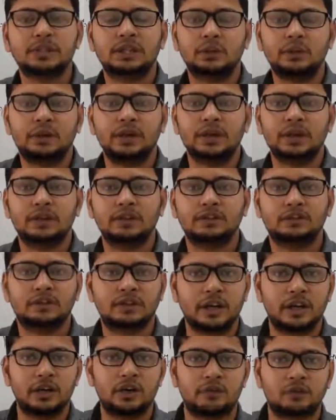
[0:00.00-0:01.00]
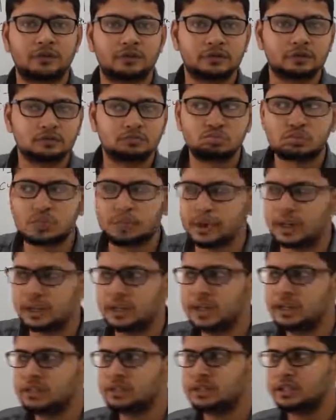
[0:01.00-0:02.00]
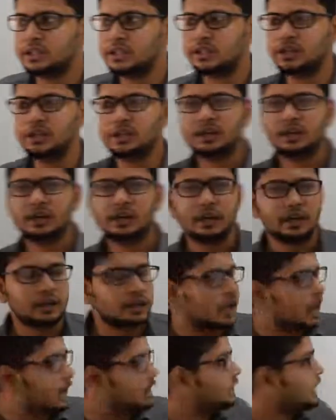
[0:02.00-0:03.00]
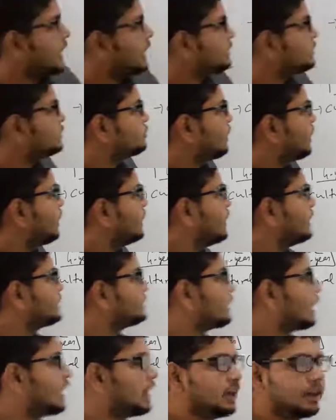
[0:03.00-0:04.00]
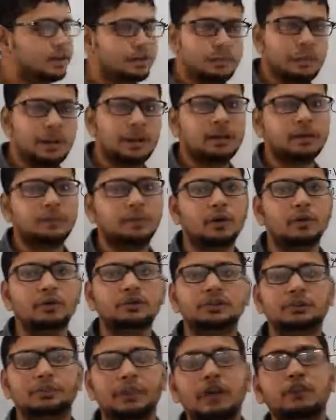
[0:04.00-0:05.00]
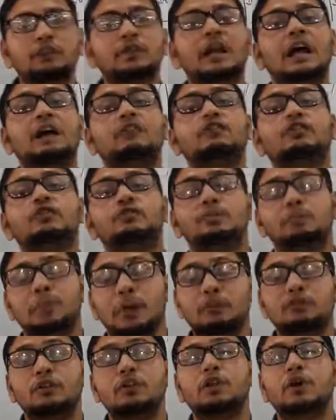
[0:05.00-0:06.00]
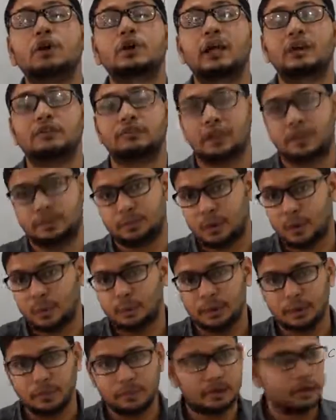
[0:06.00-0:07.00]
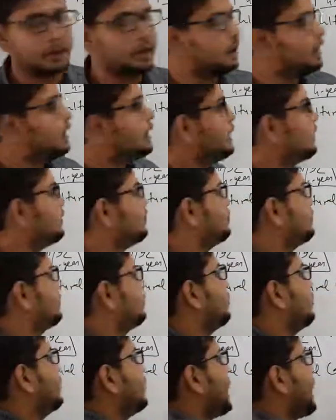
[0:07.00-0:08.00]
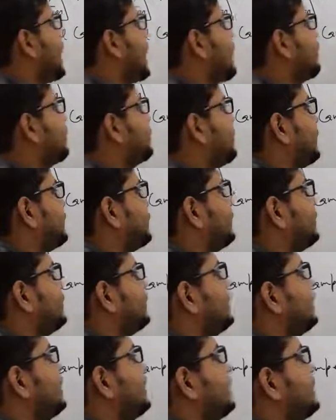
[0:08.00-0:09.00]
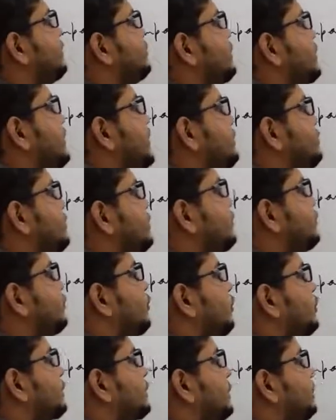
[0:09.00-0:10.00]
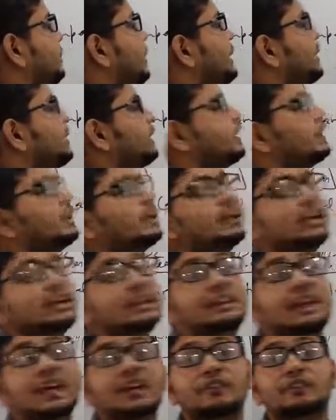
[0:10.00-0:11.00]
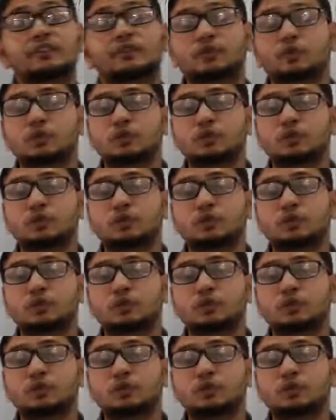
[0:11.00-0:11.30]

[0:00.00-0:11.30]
during her kind of pregnancy. And that is why let's hire men, because men will not have that problem. If we will have paternity leave even for the men, then